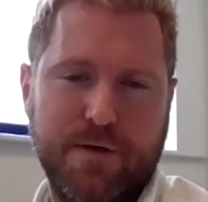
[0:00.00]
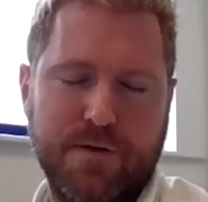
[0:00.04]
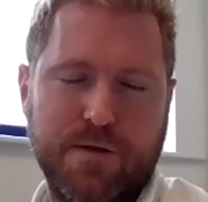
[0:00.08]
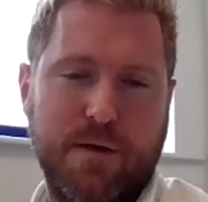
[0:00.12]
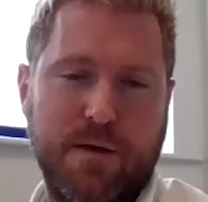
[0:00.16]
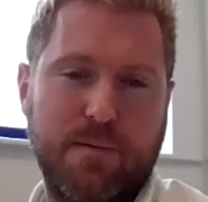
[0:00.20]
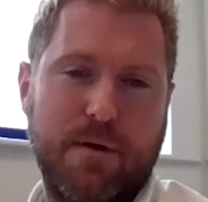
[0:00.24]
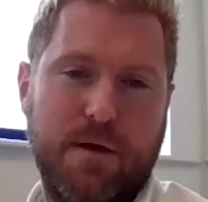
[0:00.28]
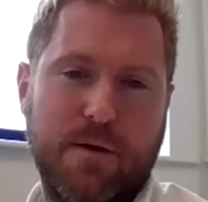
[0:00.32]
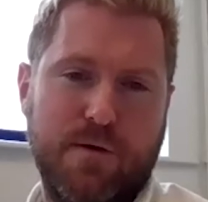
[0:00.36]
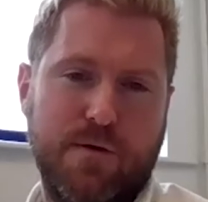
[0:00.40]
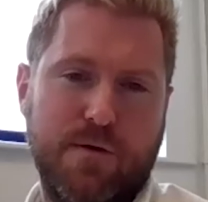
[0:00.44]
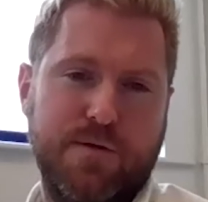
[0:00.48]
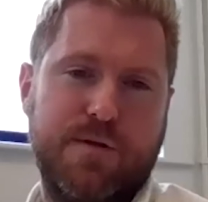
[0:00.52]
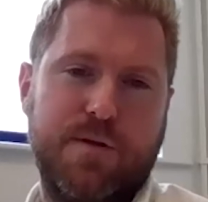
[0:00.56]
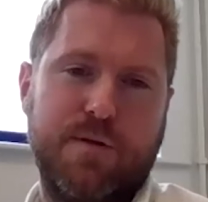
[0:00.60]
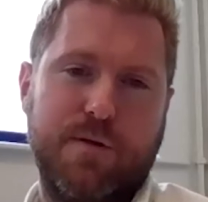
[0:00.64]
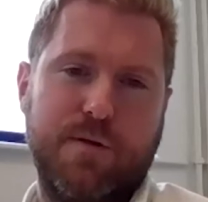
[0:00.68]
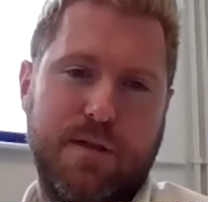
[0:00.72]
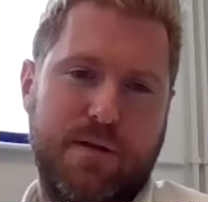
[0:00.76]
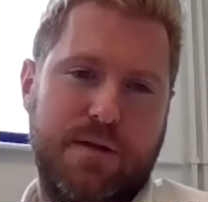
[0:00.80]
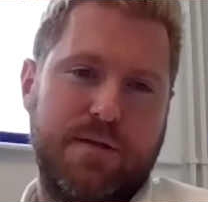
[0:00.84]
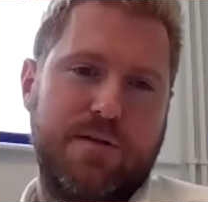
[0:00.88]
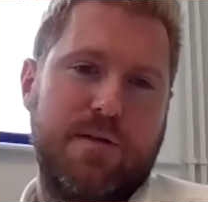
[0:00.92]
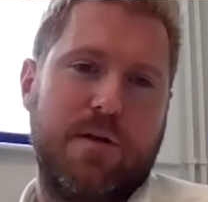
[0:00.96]

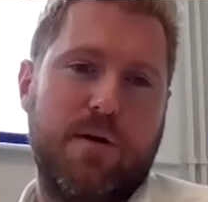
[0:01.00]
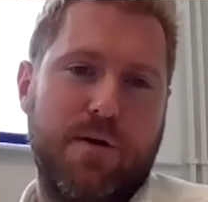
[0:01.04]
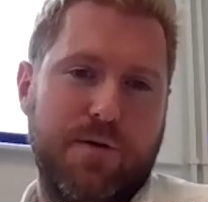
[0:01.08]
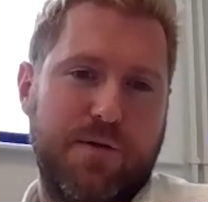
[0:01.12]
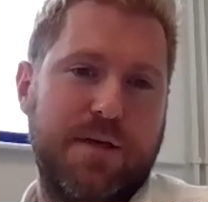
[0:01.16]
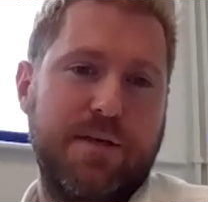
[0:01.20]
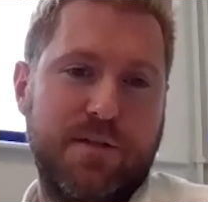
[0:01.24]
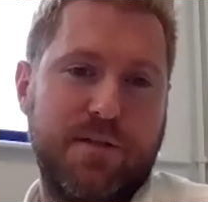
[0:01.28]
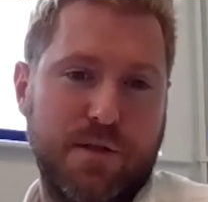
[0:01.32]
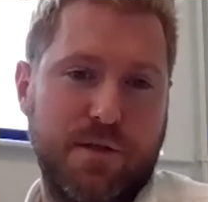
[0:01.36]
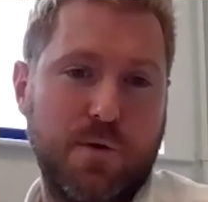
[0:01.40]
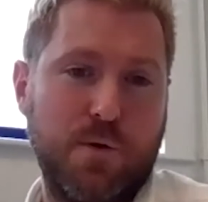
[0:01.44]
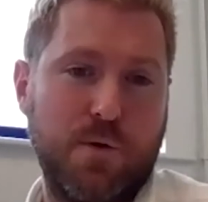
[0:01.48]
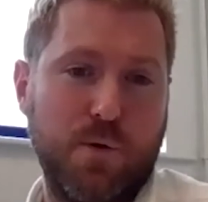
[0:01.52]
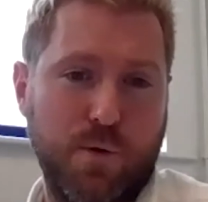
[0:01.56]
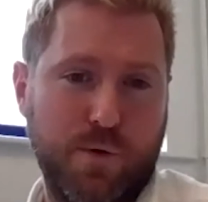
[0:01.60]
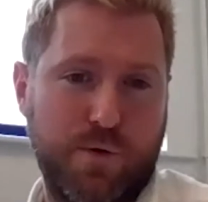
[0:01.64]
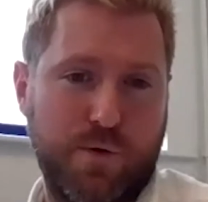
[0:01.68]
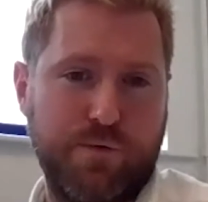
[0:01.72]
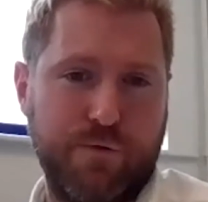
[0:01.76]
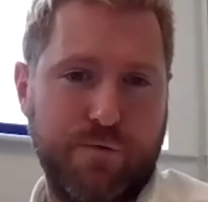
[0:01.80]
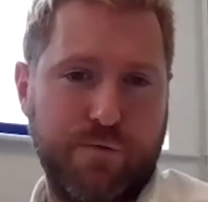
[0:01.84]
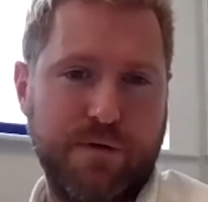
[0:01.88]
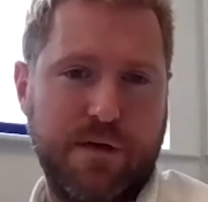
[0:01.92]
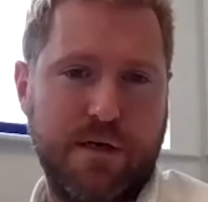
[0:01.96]
because there's a lot of things to
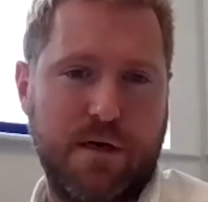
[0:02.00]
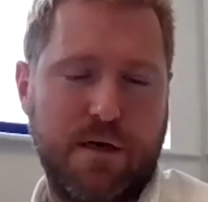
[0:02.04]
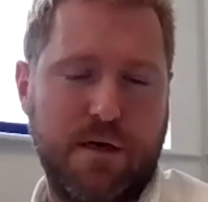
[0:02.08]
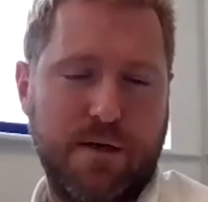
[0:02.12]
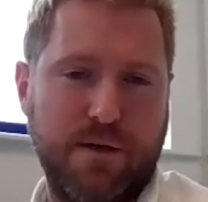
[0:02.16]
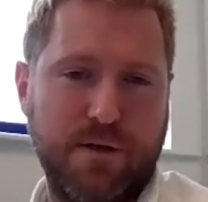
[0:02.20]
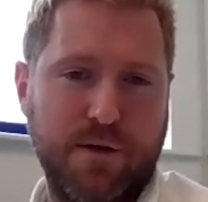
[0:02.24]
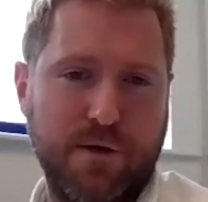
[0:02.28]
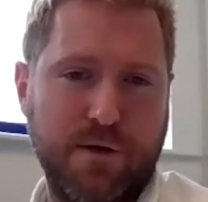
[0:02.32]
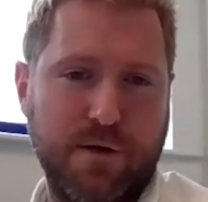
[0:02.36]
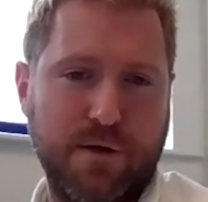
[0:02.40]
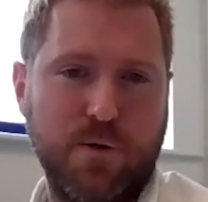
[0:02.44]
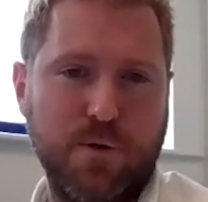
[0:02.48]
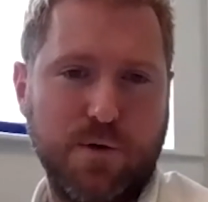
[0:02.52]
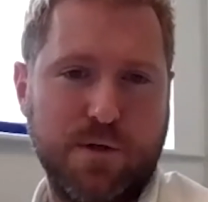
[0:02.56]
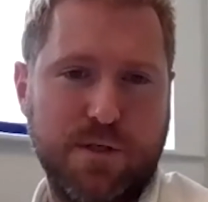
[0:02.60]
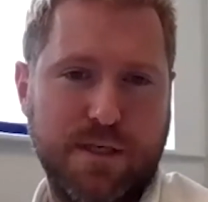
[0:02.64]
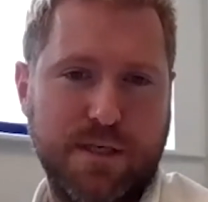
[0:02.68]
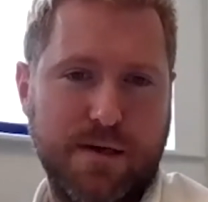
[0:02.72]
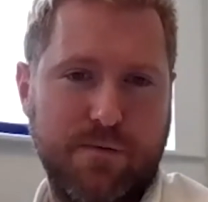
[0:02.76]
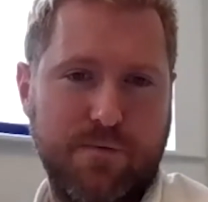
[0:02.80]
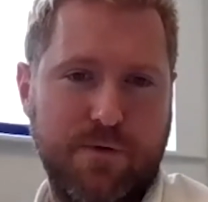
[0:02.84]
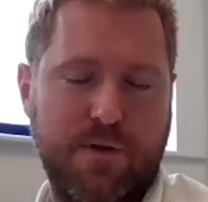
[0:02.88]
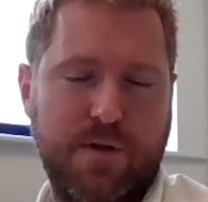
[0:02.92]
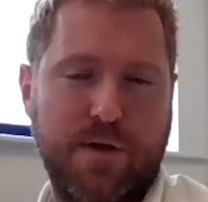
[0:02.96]
talk through regarding the
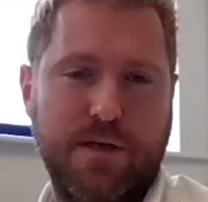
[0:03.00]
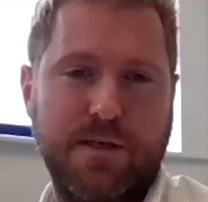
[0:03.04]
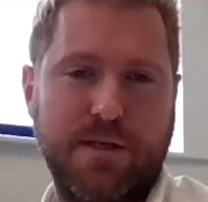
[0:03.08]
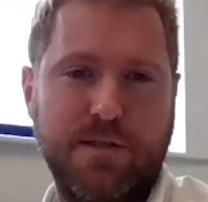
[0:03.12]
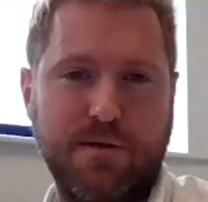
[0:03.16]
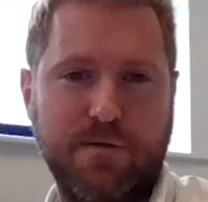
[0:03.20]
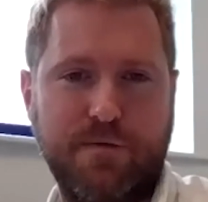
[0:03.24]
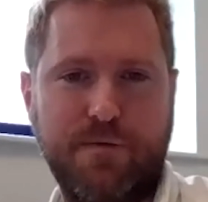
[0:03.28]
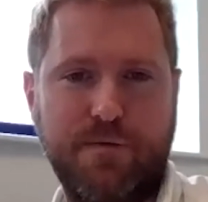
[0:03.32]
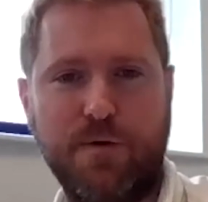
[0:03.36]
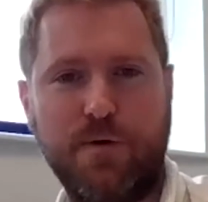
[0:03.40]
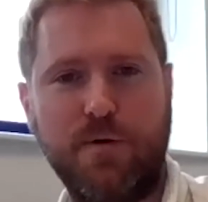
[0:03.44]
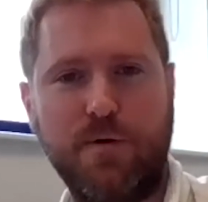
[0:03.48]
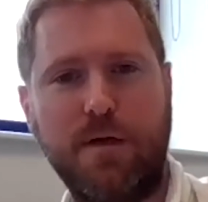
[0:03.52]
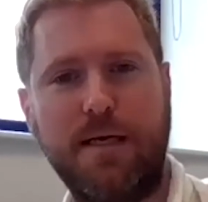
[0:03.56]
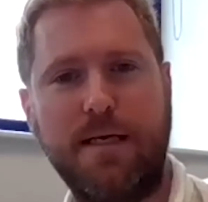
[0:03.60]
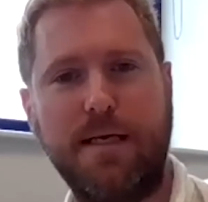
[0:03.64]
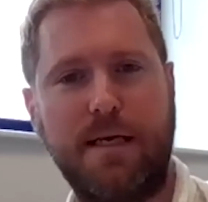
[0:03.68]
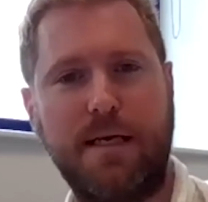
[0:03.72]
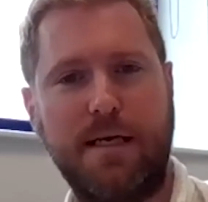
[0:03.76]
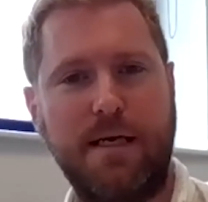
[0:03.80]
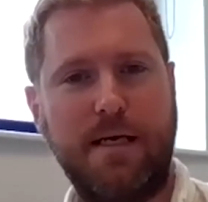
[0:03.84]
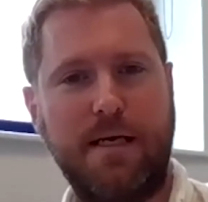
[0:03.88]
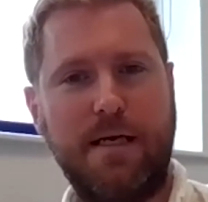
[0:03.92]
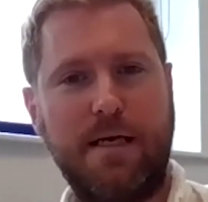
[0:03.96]
course and everything. Do you feel
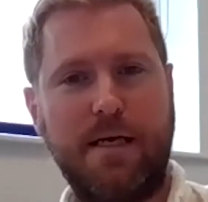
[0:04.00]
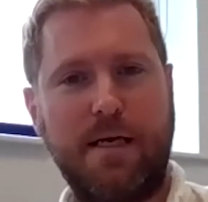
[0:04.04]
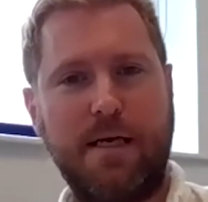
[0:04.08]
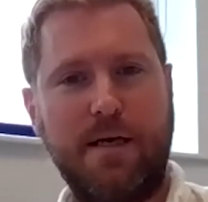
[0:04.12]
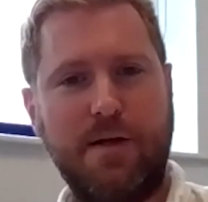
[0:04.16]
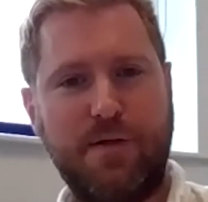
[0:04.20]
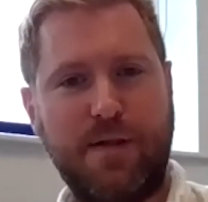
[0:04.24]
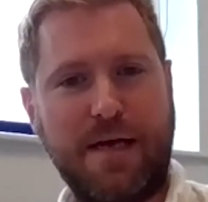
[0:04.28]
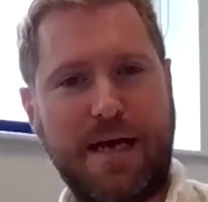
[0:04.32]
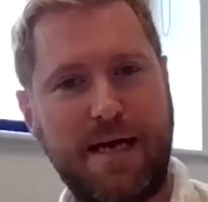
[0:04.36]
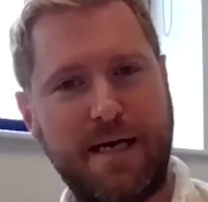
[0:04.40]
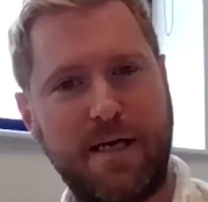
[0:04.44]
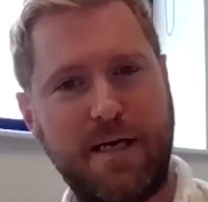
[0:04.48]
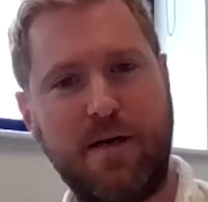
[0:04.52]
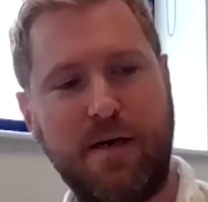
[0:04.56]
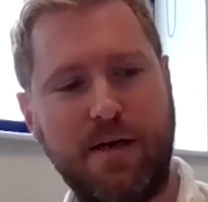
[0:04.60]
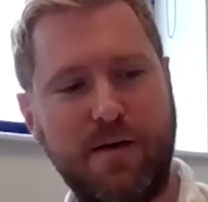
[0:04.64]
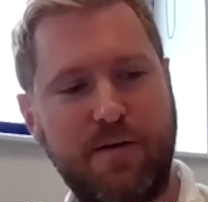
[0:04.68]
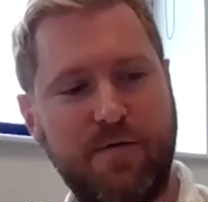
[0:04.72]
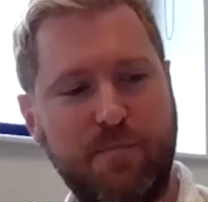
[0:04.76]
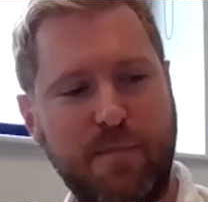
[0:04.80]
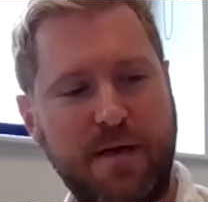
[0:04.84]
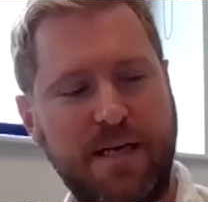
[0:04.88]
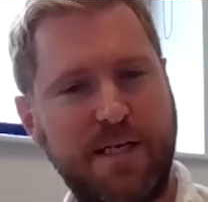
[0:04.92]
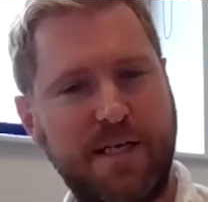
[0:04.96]
like that
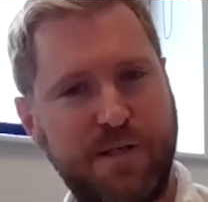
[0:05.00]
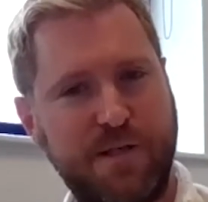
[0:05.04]
kind of